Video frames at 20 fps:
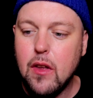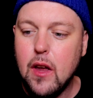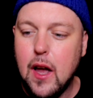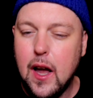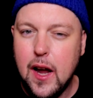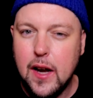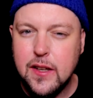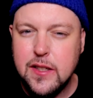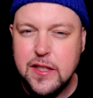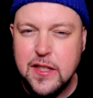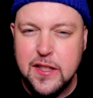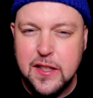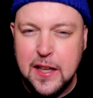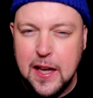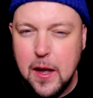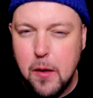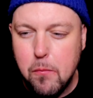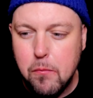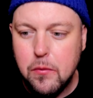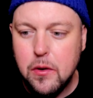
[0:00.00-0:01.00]
I
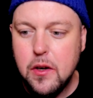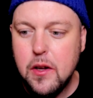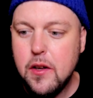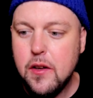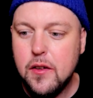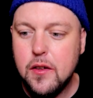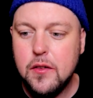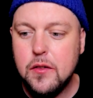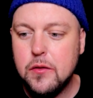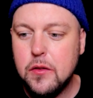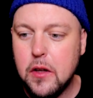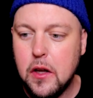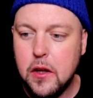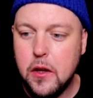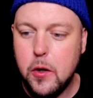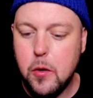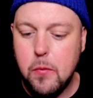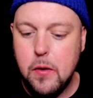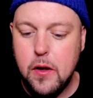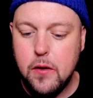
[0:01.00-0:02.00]
skimmed a
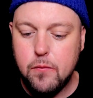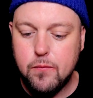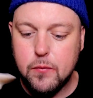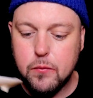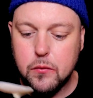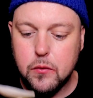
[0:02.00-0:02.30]
little bit,